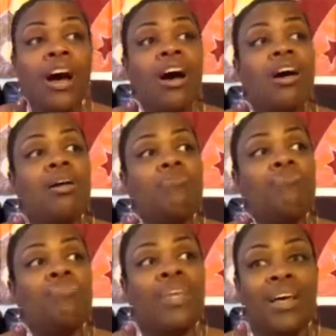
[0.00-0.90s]

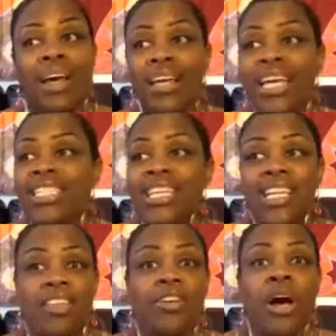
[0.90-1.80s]
um, I guess, in
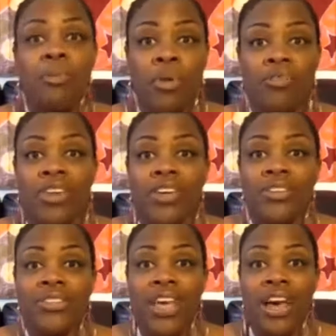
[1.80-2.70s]
another couple of
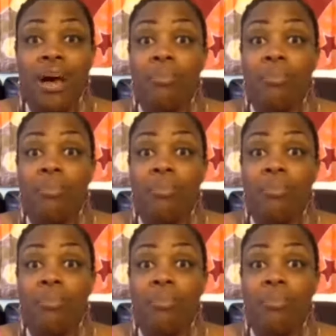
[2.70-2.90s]
years.